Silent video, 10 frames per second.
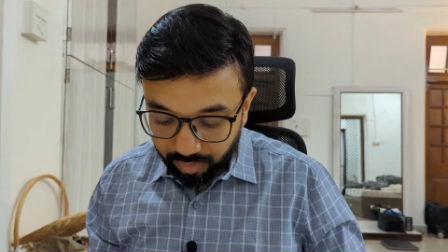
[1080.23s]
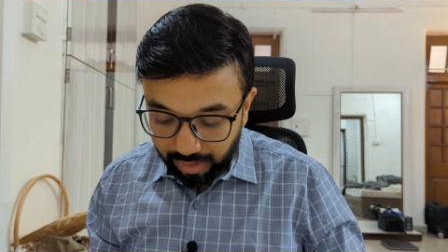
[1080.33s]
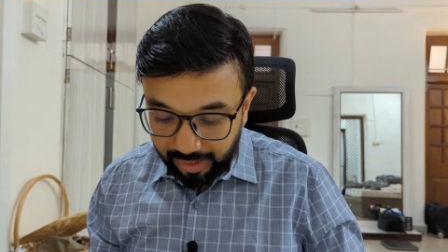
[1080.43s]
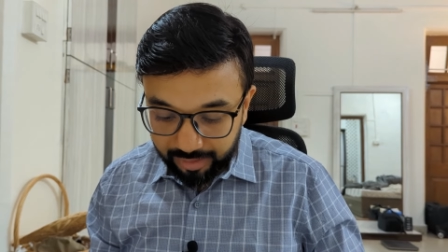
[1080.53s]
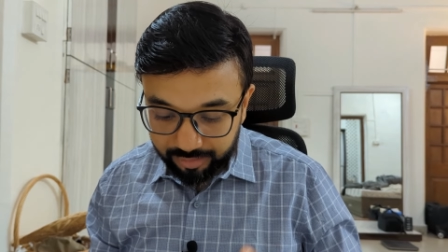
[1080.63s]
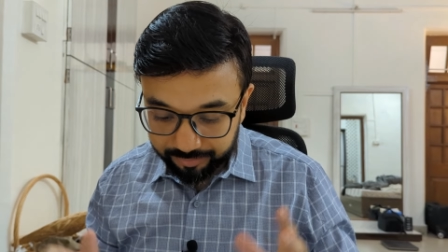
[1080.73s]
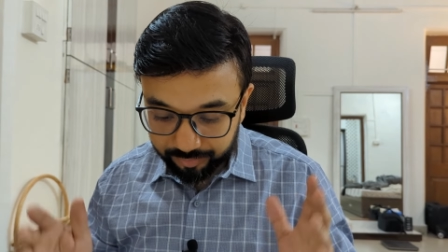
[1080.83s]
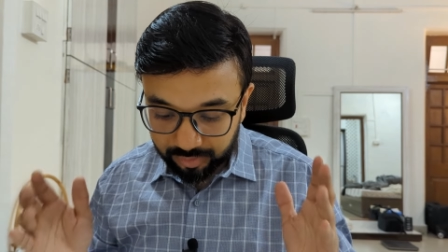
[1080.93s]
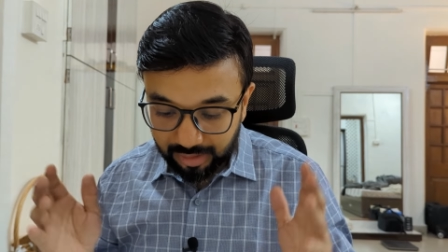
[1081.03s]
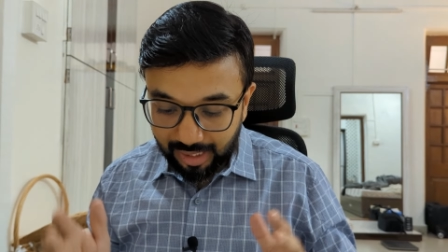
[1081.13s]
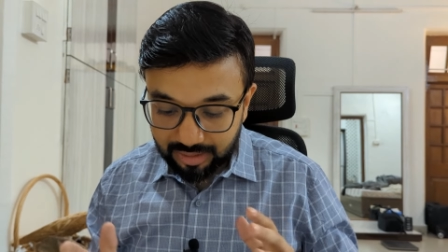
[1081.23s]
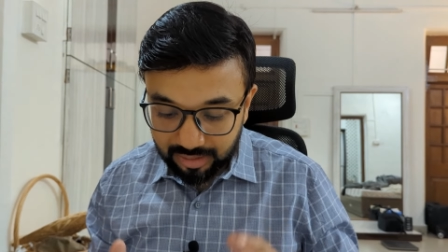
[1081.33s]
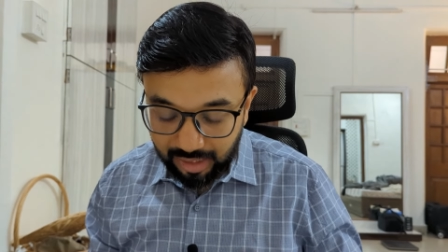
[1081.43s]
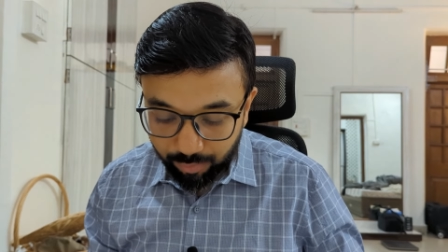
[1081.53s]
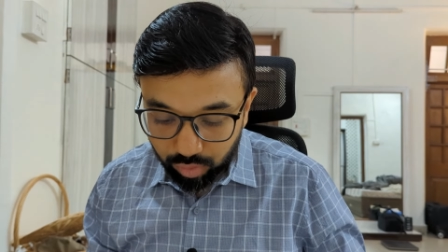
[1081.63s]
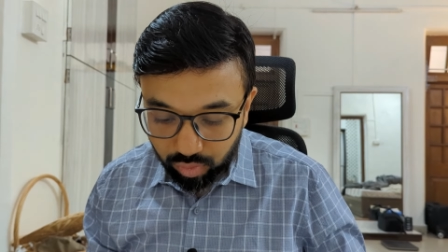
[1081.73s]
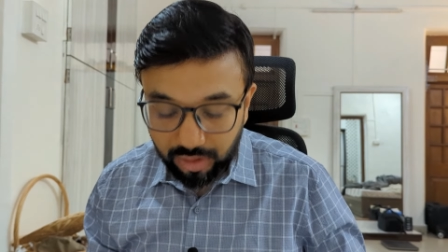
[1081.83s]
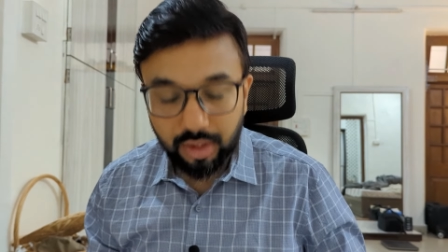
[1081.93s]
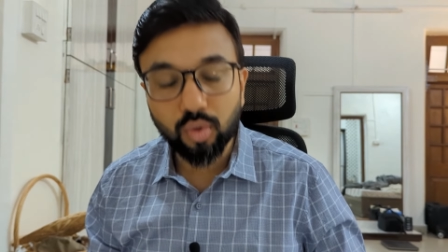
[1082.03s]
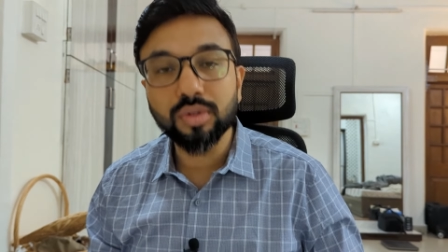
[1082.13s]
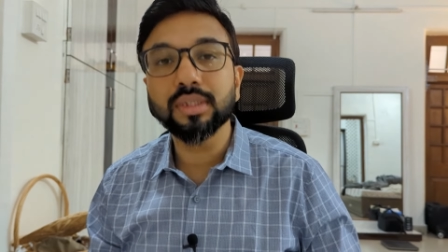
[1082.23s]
And the last thing I want to tell you is